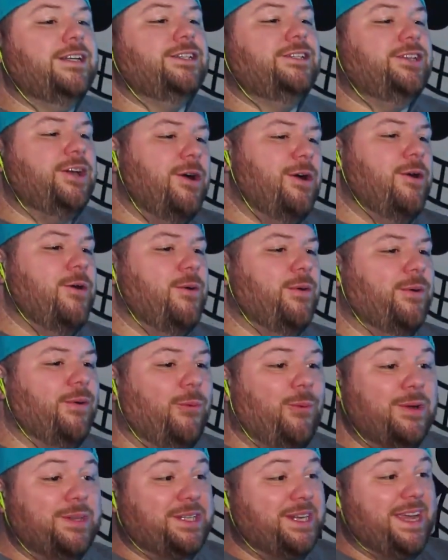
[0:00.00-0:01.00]
Dude,
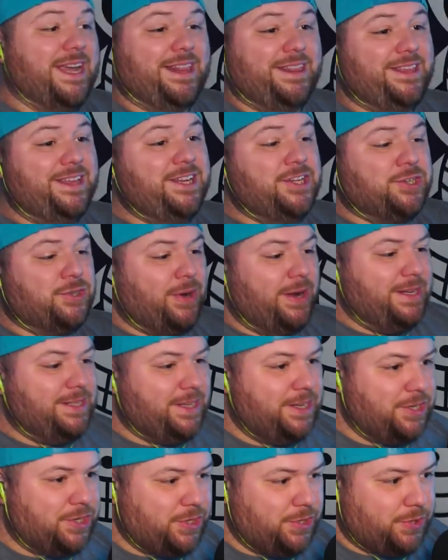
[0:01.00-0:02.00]
once again, these
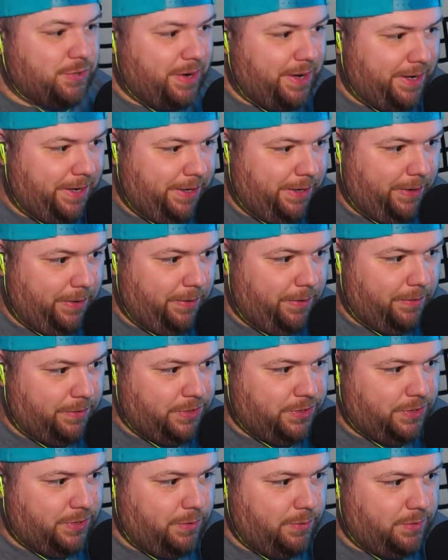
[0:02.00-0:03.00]
transitions right here are
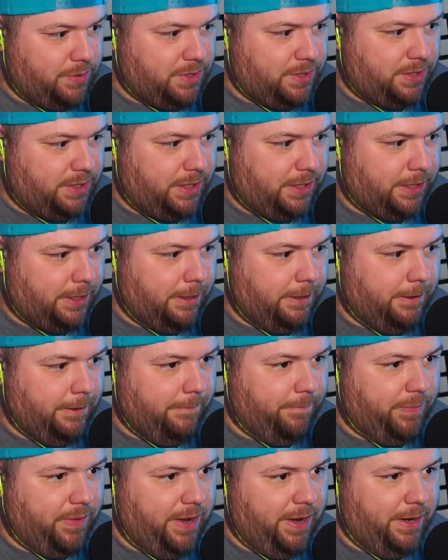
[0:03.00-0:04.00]
so sick.
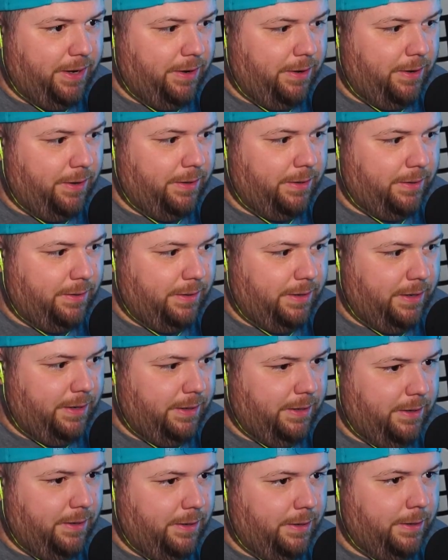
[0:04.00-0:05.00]
Hang on.
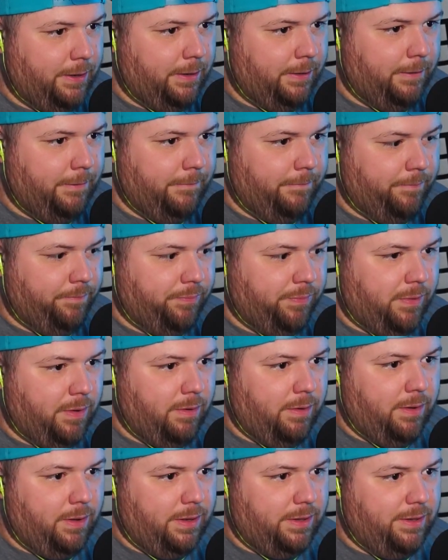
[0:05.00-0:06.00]
Hang on.
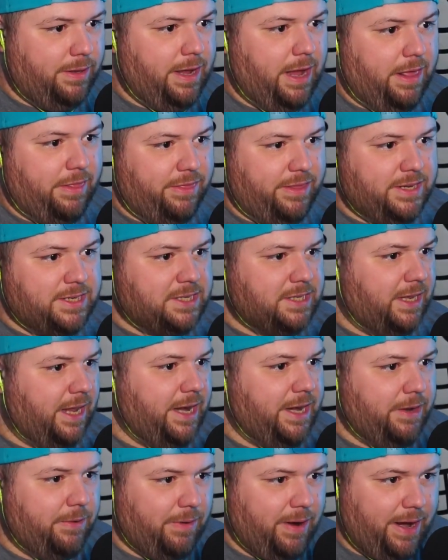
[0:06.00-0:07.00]
Yeah, this
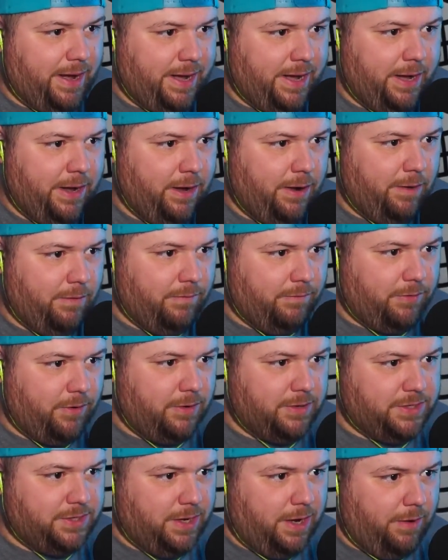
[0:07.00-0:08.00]
lady right here,
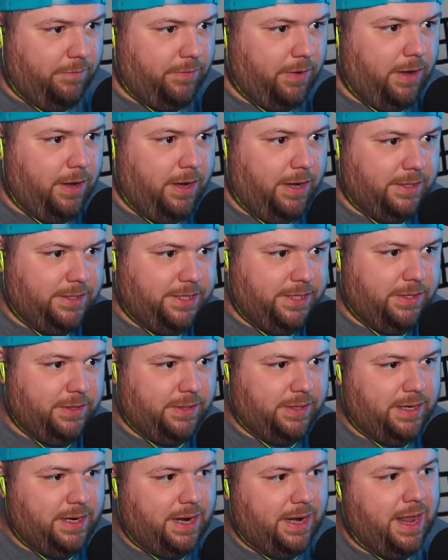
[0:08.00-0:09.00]
first off, dear
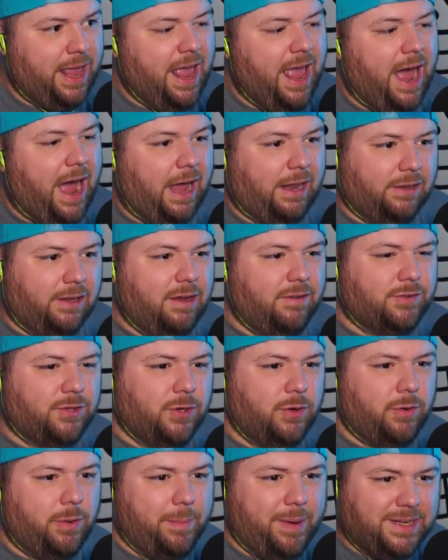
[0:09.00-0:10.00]
God. I love,
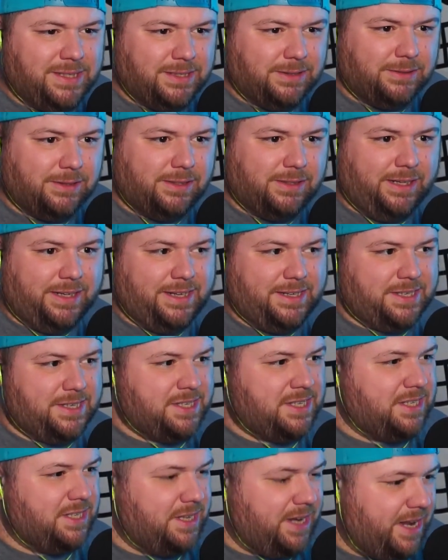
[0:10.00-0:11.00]
too, it makes it look like it's
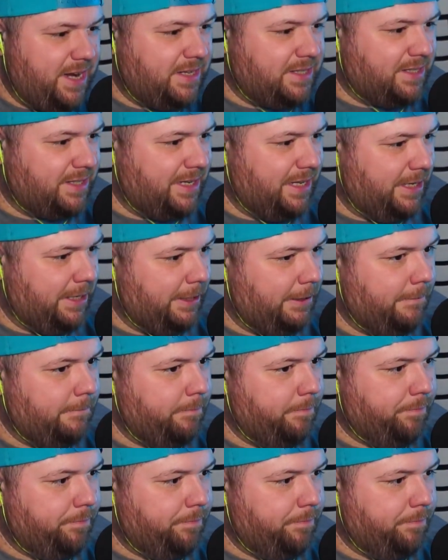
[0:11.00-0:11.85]
snake skin.